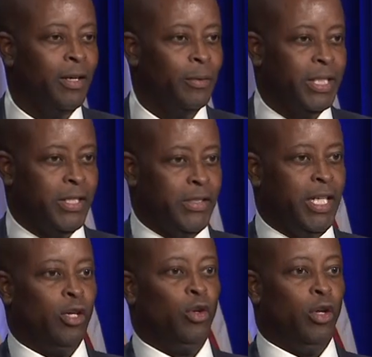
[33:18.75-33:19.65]
which has
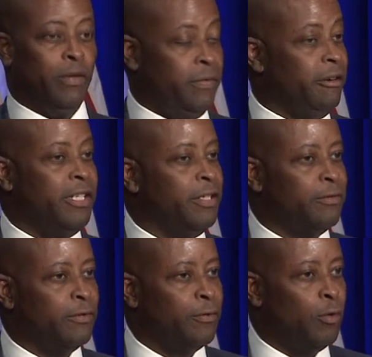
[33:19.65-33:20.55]
taken on a very
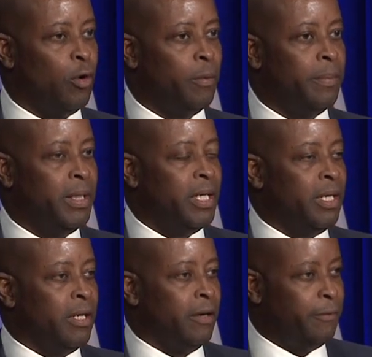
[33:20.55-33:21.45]
different form,
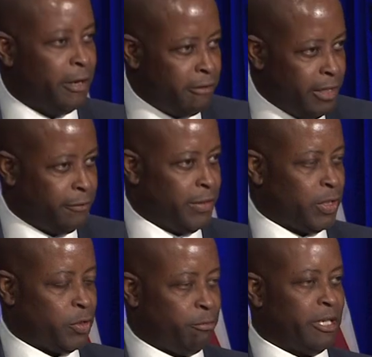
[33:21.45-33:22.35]
a very different
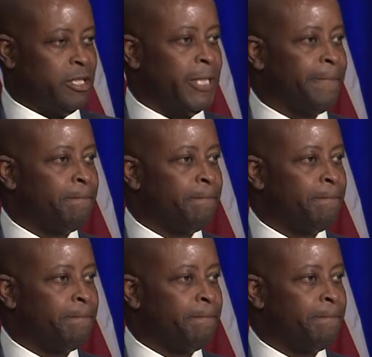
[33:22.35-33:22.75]
expression.